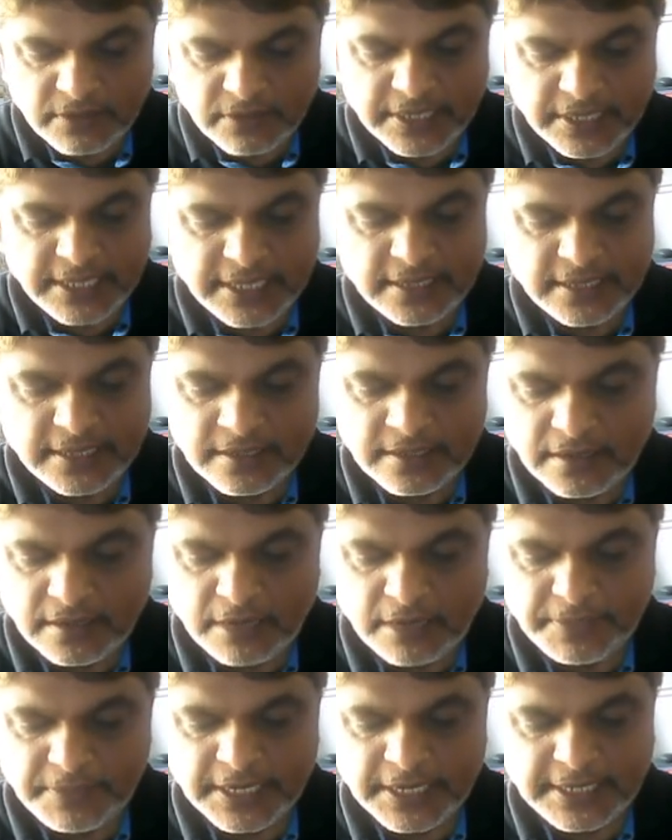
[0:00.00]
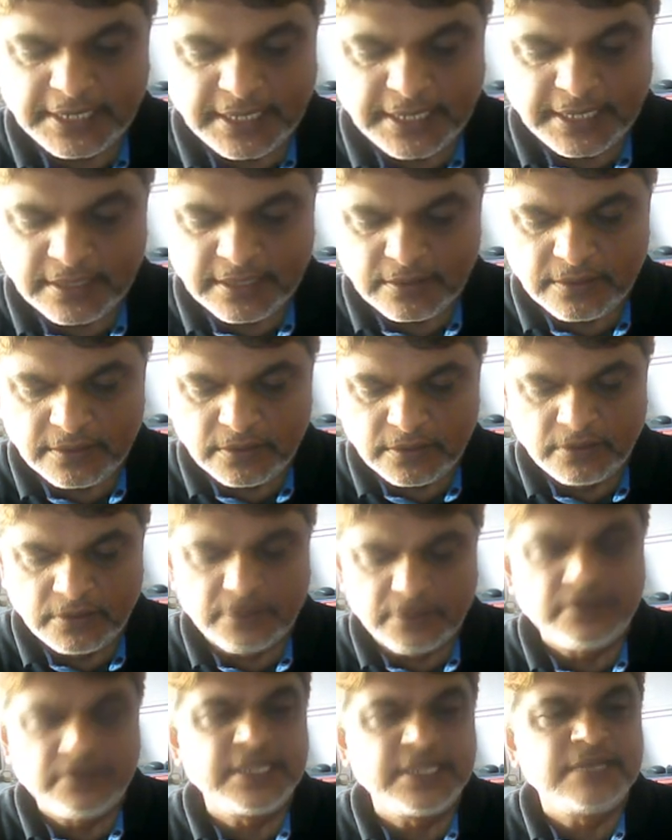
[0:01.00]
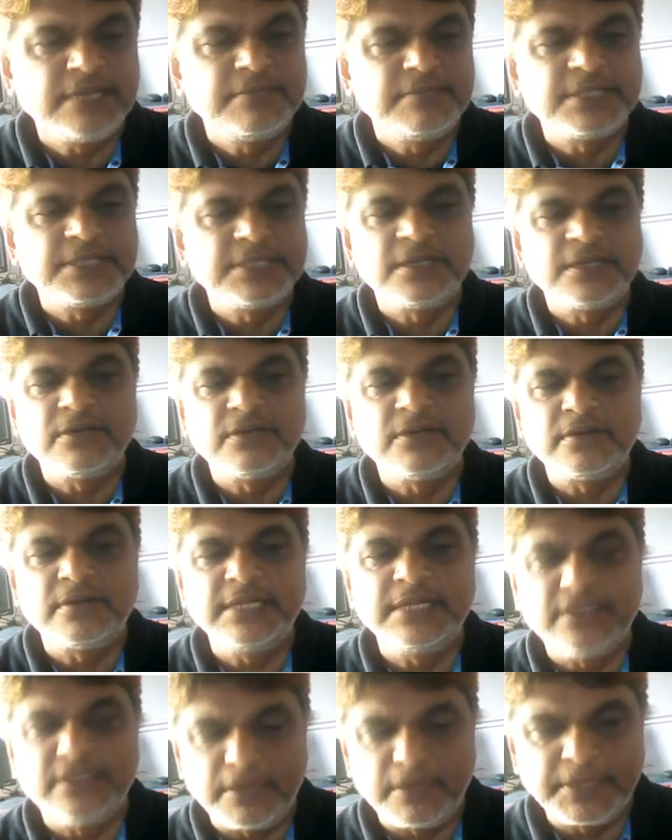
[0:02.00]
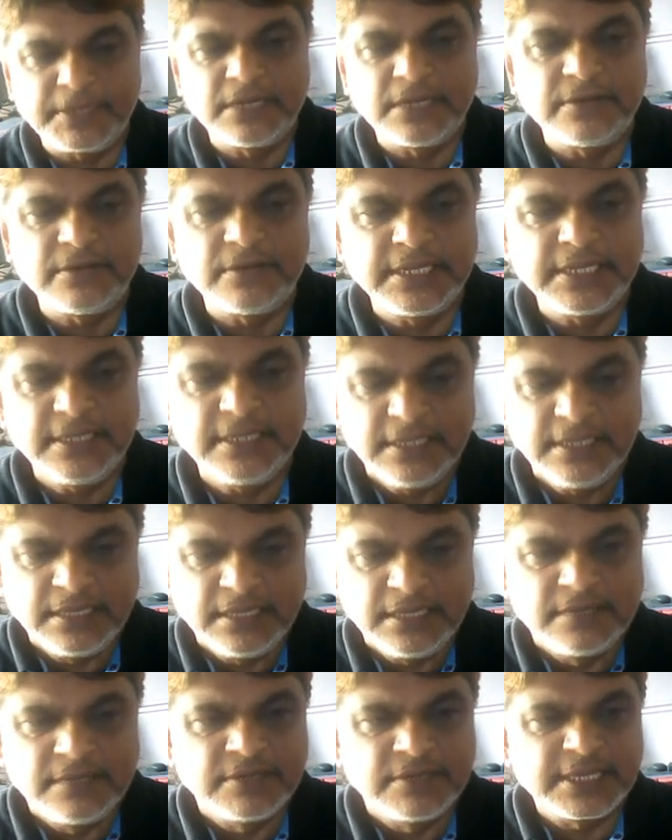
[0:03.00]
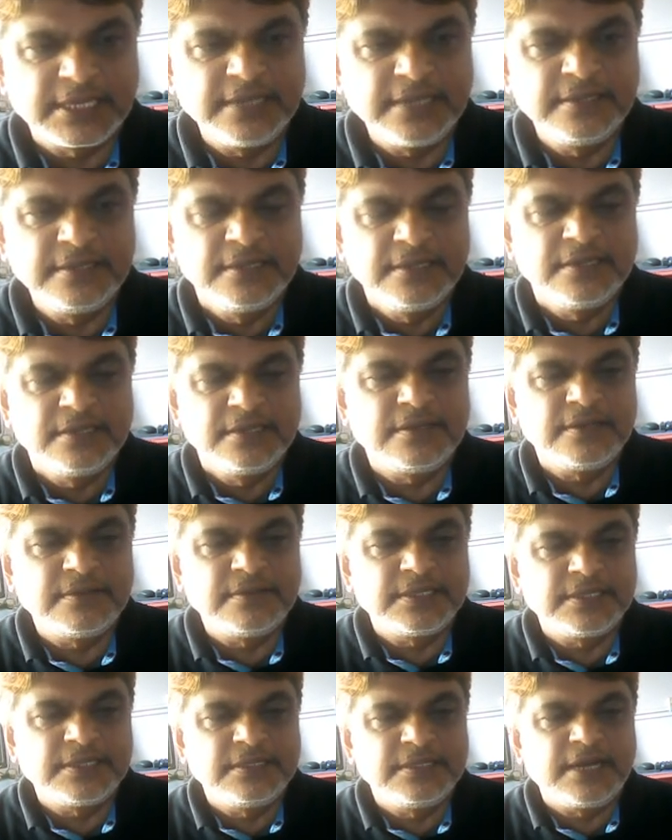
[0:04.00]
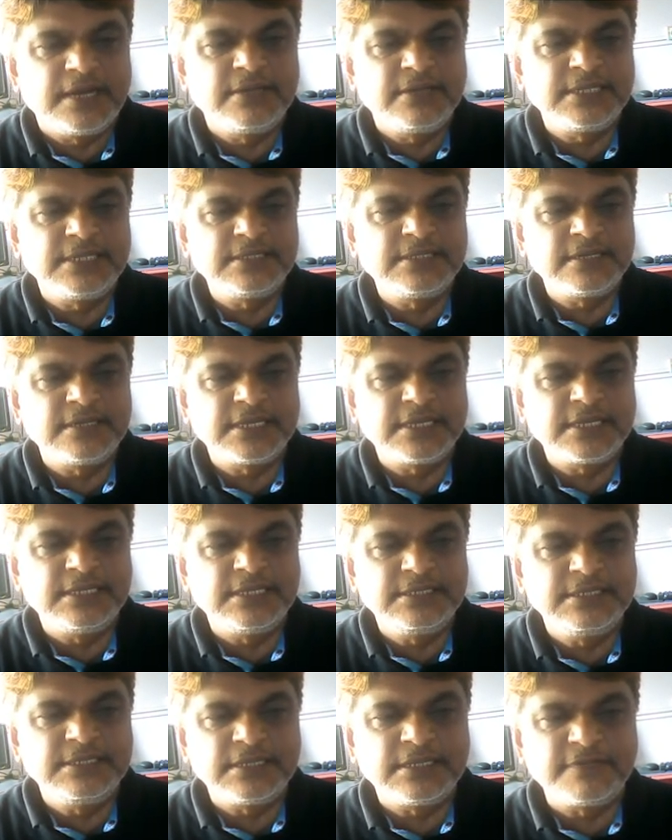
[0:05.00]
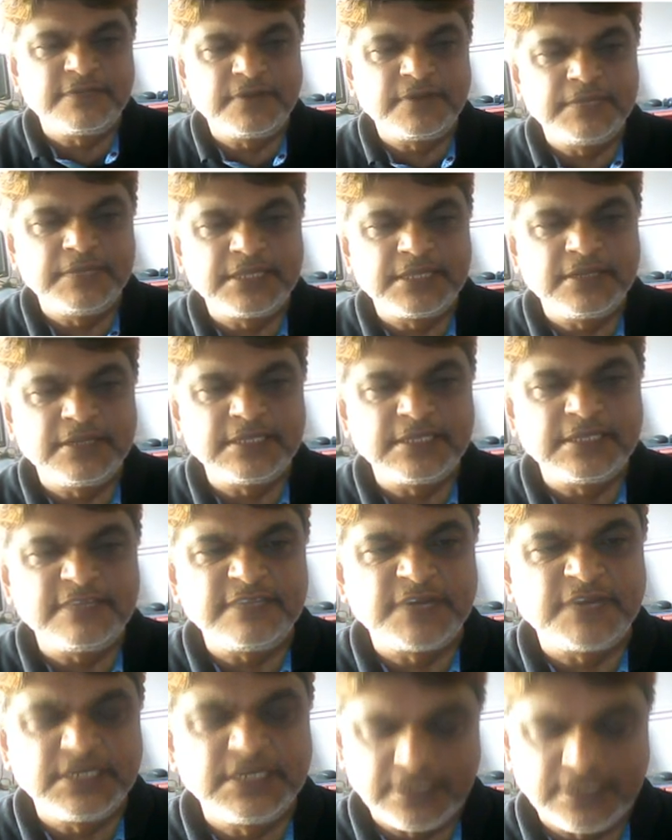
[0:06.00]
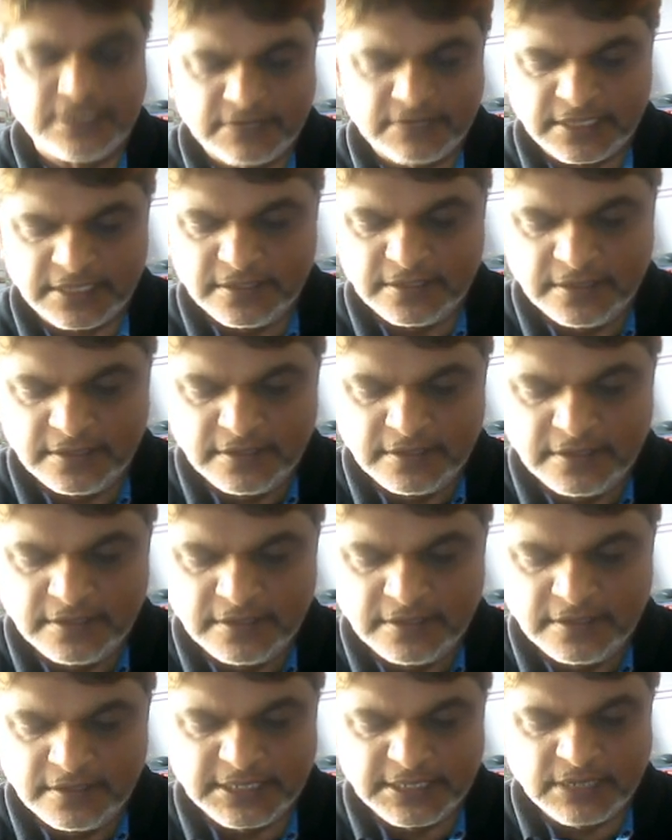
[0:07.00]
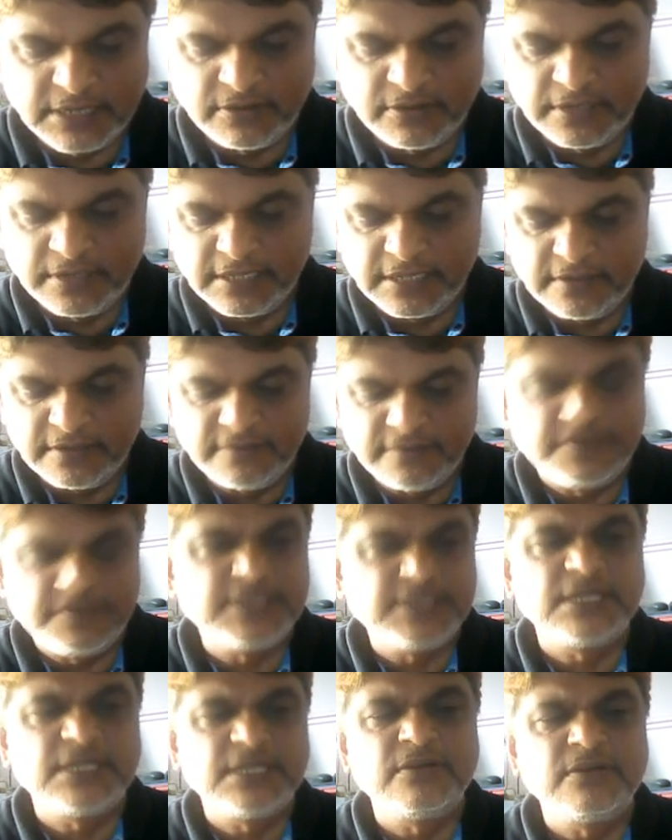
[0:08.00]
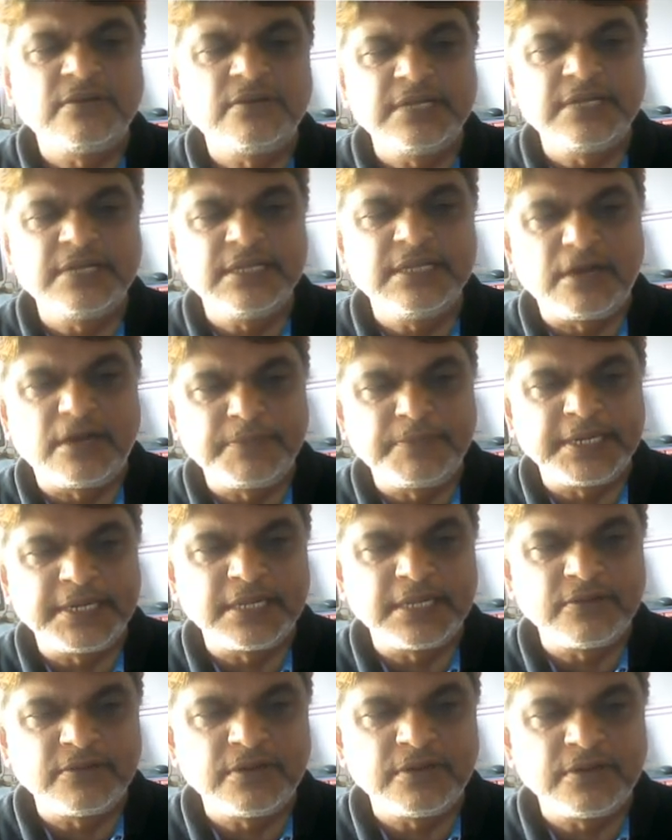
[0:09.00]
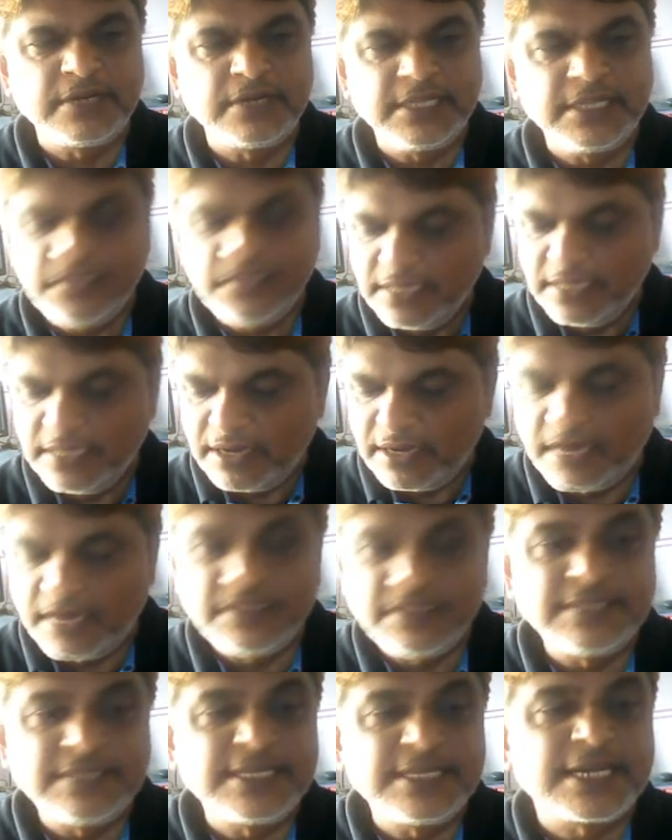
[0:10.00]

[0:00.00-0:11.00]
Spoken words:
method overloading, operator. Okay, or you can say, okay, instead of method you can say function. Okay, function overloading, operator overloading, or you can say constructor overloading. Okay,